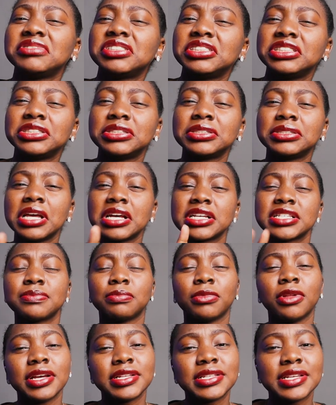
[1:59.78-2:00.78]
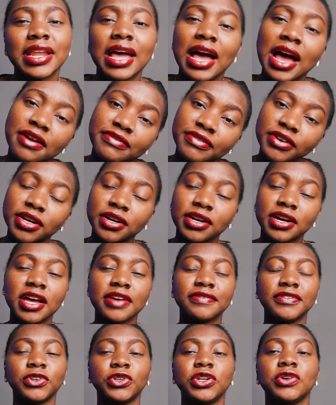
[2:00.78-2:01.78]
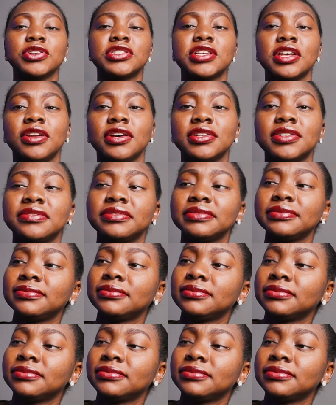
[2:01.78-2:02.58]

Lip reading: she's exploiting Africa, even though there was a lot of